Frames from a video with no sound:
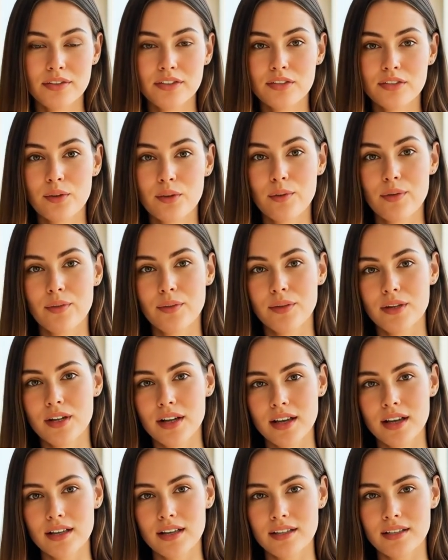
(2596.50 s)

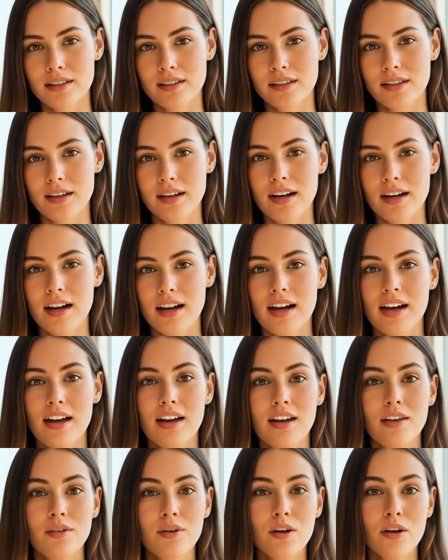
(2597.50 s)
7-year-old Lily tugged my
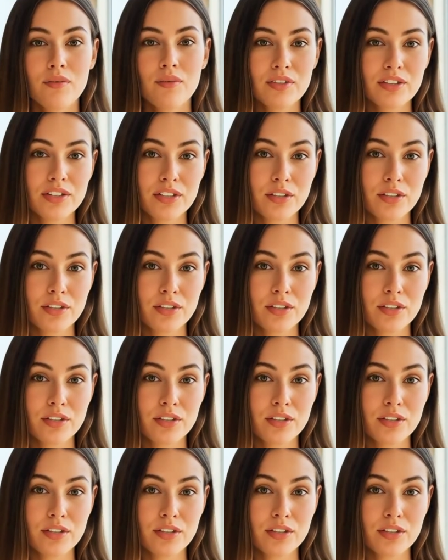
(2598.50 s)
hand,